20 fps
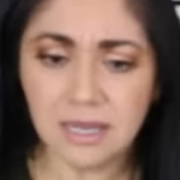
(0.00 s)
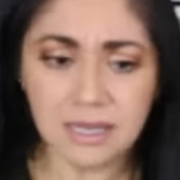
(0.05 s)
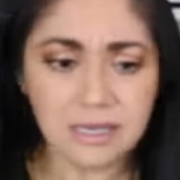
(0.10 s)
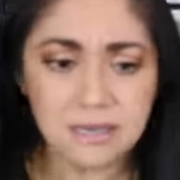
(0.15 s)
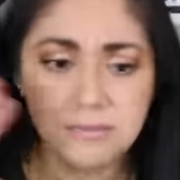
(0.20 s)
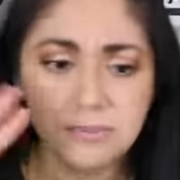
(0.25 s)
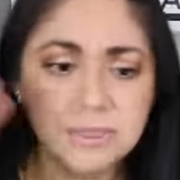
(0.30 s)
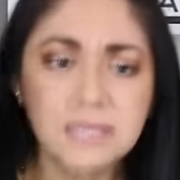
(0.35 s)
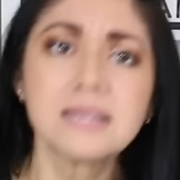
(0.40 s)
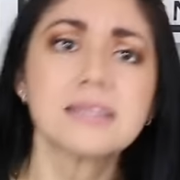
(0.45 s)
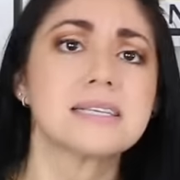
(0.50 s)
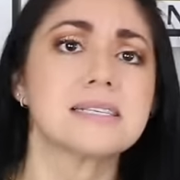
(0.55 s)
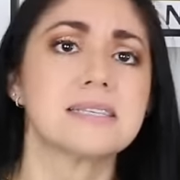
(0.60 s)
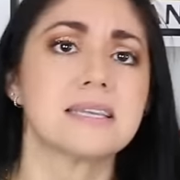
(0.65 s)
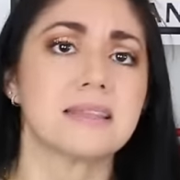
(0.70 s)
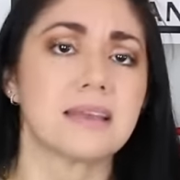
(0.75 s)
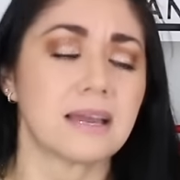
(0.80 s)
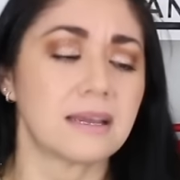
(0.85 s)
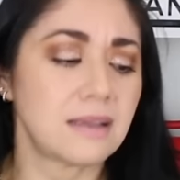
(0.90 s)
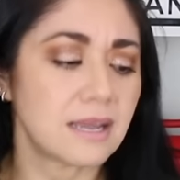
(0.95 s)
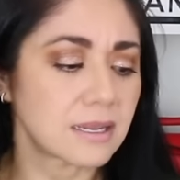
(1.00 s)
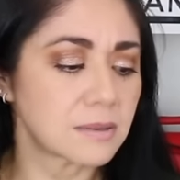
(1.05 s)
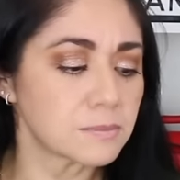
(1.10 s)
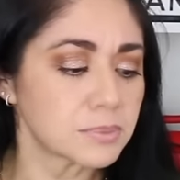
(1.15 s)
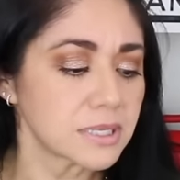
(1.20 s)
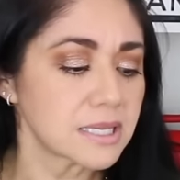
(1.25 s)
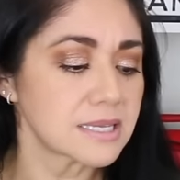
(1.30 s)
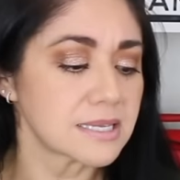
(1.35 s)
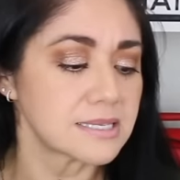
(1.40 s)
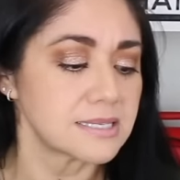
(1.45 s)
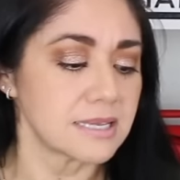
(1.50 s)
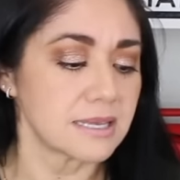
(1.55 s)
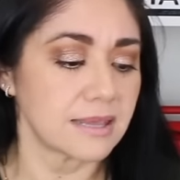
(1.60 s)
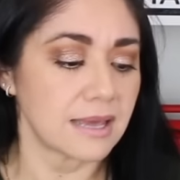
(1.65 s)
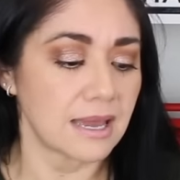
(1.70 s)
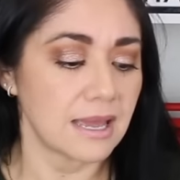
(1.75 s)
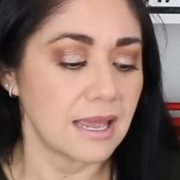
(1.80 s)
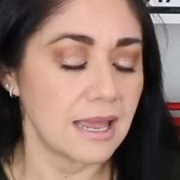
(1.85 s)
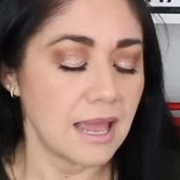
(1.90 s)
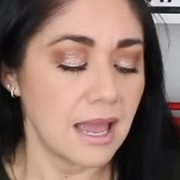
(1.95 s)
I completely see that. I completely see
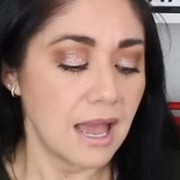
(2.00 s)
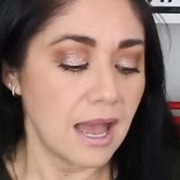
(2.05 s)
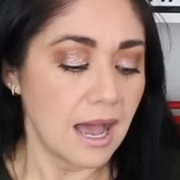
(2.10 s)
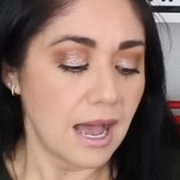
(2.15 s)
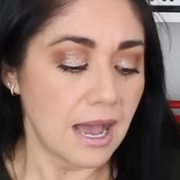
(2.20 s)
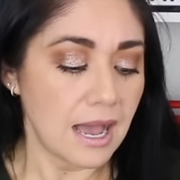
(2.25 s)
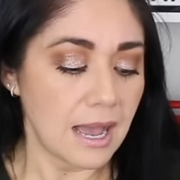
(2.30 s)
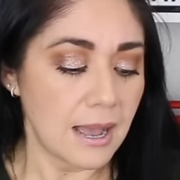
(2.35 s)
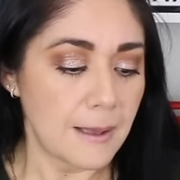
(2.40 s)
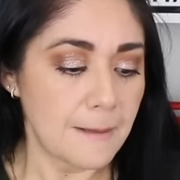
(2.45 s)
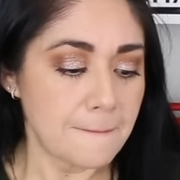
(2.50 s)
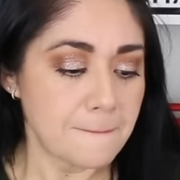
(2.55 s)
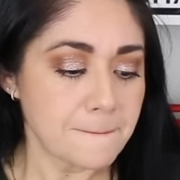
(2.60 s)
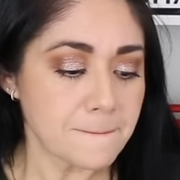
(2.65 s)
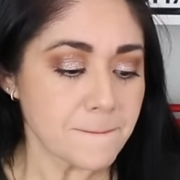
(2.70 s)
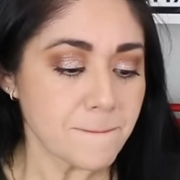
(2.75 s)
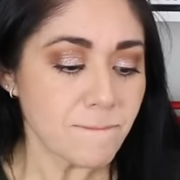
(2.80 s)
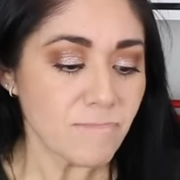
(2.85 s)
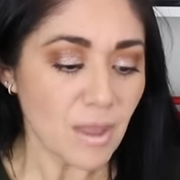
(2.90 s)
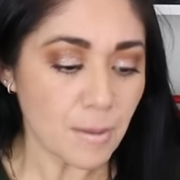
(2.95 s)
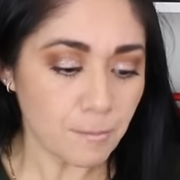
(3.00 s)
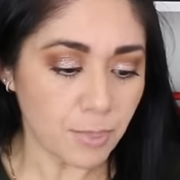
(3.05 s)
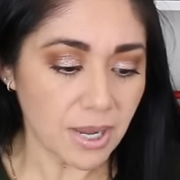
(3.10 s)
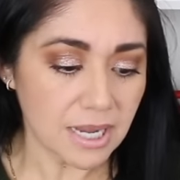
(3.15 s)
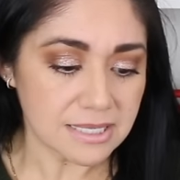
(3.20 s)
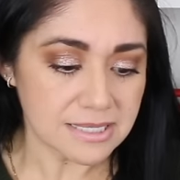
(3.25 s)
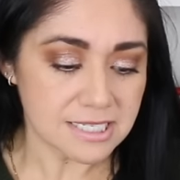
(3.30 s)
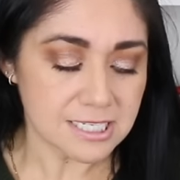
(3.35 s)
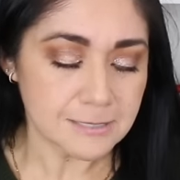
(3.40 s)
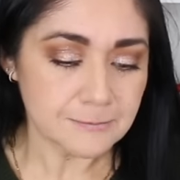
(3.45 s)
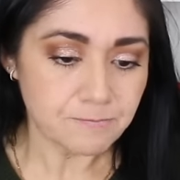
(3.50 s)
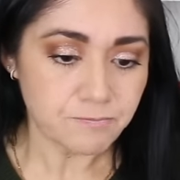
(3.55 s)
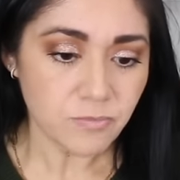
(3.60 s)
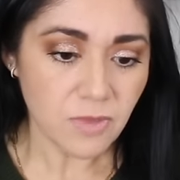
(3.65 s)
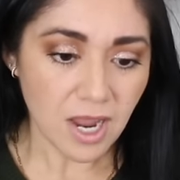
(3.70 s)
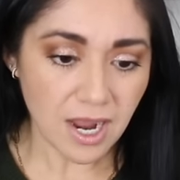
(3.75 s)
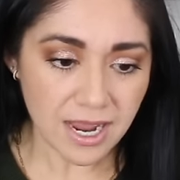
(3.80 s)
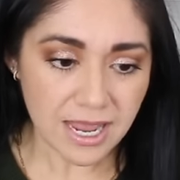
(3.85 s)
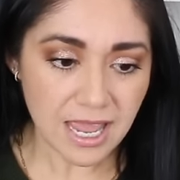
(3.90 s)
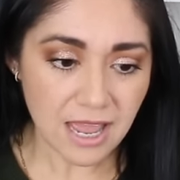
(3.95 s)
that. Uh, but
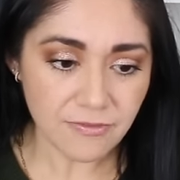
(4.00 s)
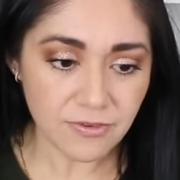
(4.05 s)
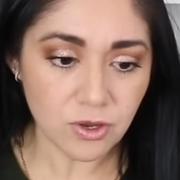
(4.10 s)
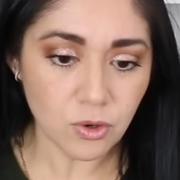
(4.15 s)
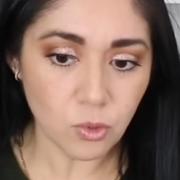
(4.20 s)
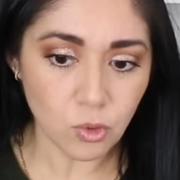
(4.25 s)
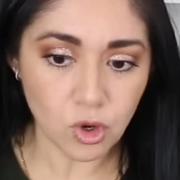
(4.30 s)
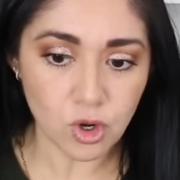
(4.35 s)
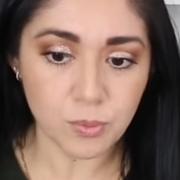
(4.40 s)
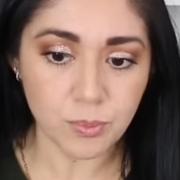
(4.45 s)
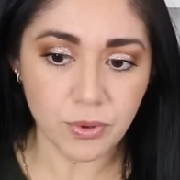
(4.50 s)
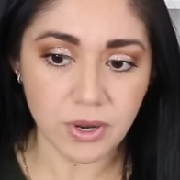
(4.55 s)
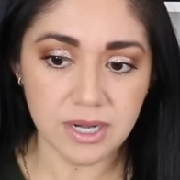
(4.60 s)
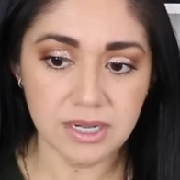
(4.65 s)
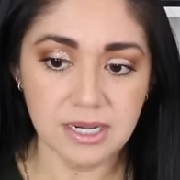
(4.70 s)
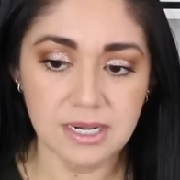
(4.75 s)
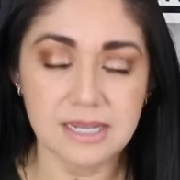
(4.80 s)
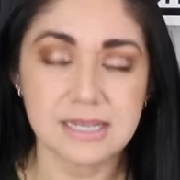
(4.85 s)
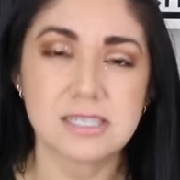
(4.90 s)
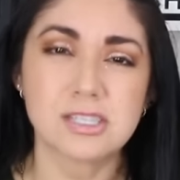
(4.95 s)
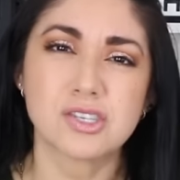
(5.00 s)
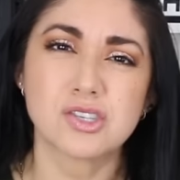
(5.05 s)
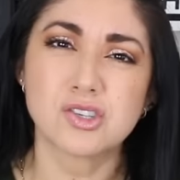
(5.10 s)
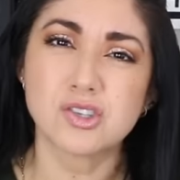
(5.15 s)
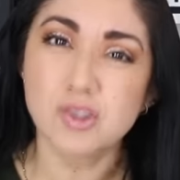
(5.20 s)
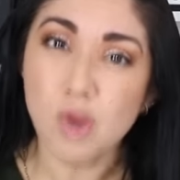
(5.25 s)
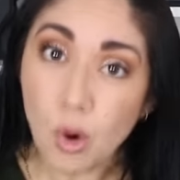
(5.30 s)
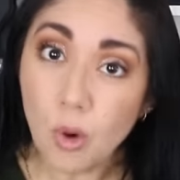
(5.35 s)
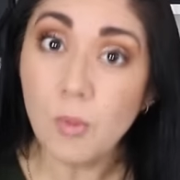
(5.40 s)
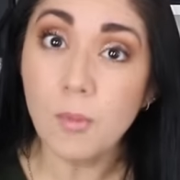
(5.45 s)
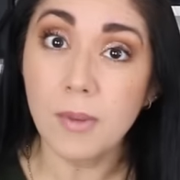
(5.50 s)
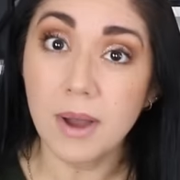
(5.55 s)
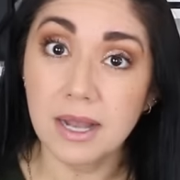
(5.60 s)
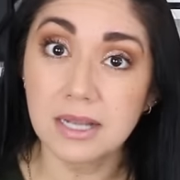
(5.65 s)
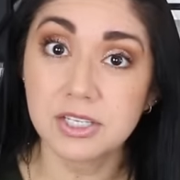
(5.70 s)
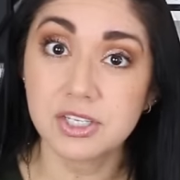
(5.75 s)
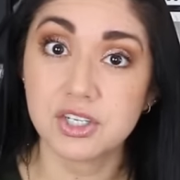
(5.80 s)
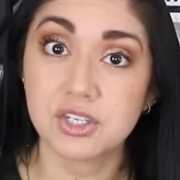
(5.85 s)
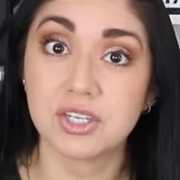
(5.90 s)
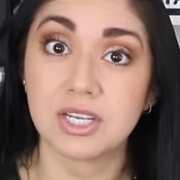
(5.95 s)
I have incorporated it so
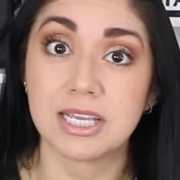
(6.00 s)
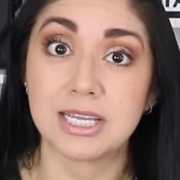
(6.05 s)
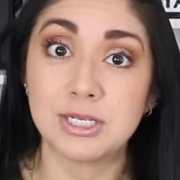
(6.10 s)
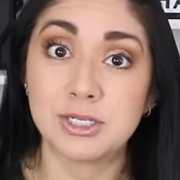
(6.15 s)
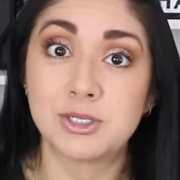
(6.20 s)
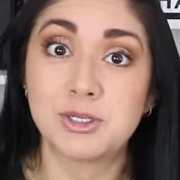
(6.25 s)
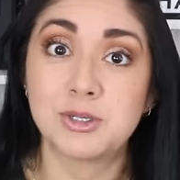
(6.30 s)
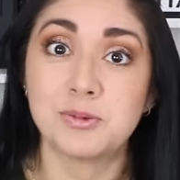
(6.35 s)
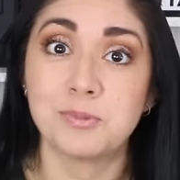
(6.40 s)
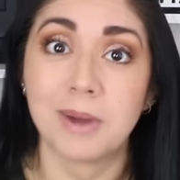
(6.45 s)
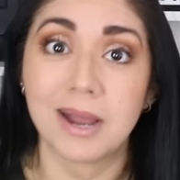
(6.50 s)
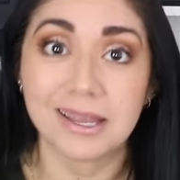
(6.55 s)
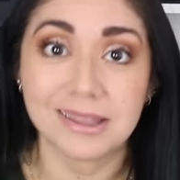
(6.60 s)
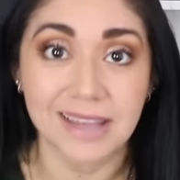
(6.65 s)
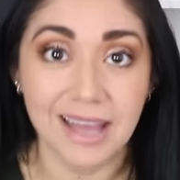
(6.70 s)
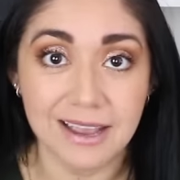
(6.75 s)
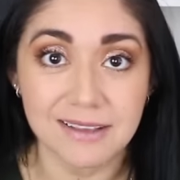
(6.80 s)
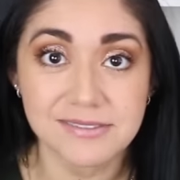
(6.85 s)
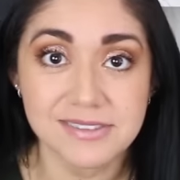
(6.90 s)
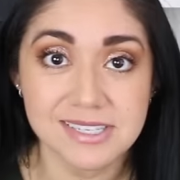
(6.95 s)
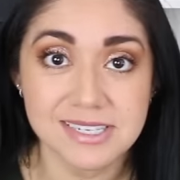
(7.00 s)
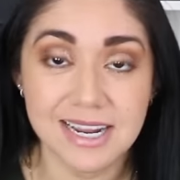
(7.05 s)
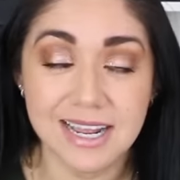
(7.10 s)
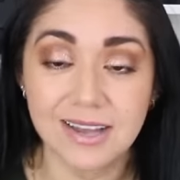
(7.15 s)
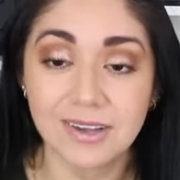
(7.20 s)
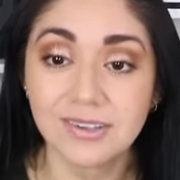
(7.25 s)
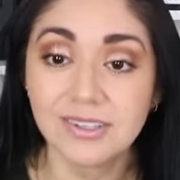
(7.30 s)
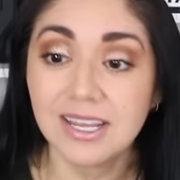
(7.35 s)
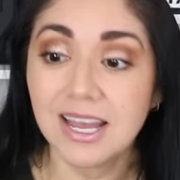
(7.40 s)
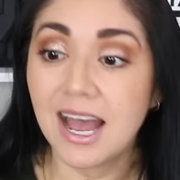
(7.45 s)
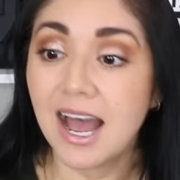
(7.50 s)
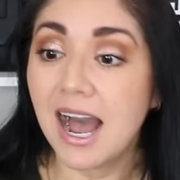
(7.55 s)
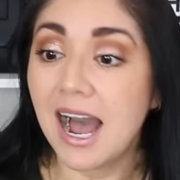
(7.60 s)
much into my lifestyle.